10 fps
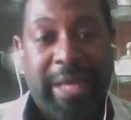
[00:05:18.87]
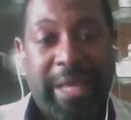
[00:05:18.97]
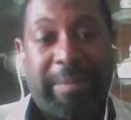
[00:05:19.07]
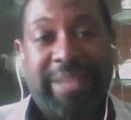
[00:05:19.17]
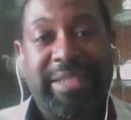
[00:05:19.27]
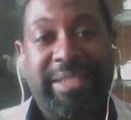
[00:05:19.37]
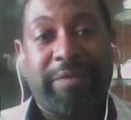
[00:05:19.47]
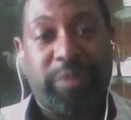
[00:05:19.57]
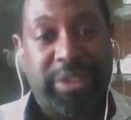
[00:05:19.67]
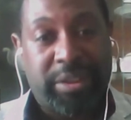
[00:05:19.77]
myself
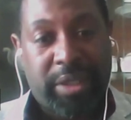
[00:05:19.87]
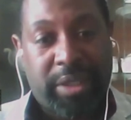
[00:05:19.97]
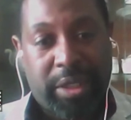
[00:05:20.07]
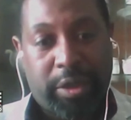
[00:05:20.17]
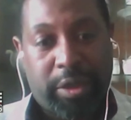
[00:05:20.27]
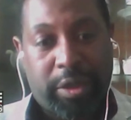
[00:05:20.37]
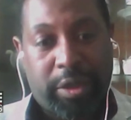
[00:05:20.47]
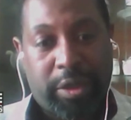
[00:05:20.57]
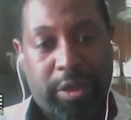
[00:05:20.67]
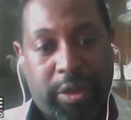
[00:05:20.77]
within no,
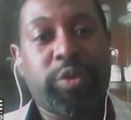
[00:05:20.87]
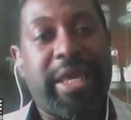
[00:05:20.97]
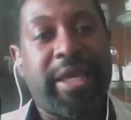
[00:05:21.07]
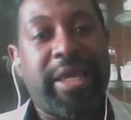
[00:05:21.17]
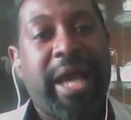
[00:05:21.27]
the UK,